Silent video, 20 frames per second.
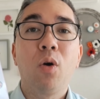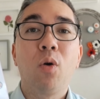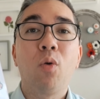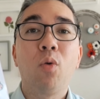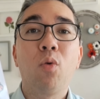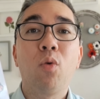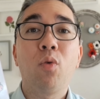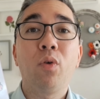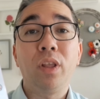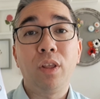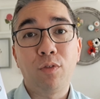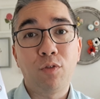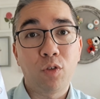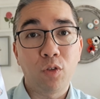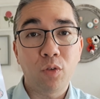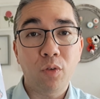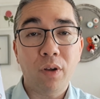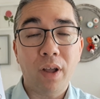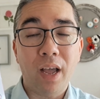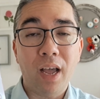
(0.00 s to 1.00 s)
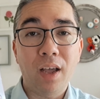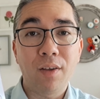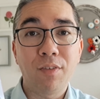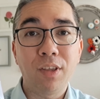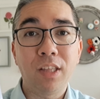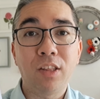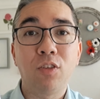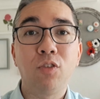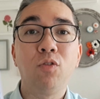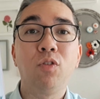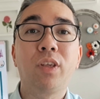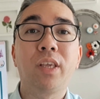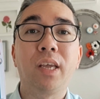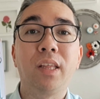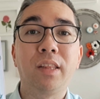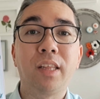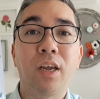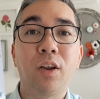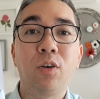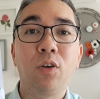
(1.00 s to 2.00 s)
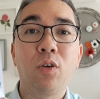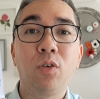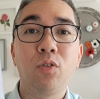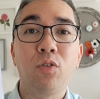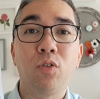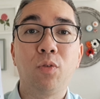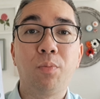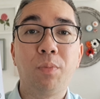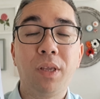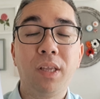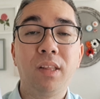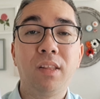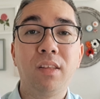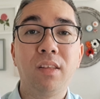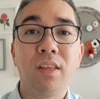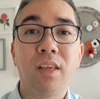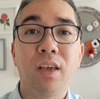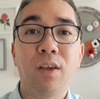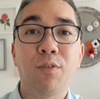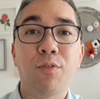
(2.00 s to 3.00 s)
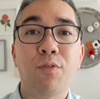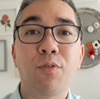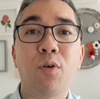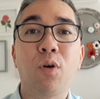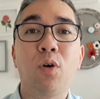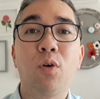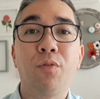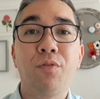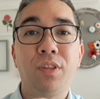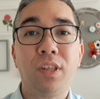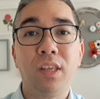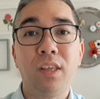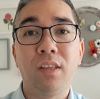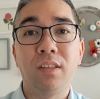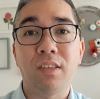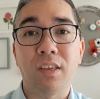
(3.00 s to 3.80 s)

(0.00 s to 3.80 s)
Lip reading: or if you don't have it, you can download the PDF of these